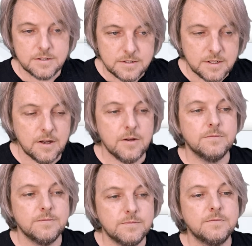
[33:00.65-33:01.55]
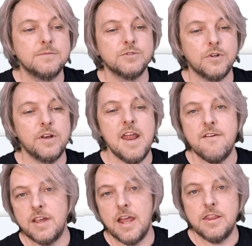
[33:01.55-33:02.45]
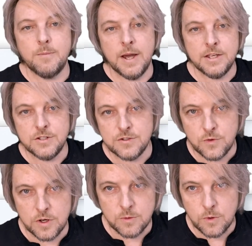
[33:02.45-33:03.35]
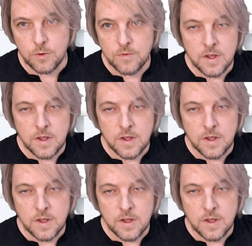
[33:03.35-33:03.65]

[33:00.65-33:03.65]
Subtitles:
So sort of navigate the pages for you all.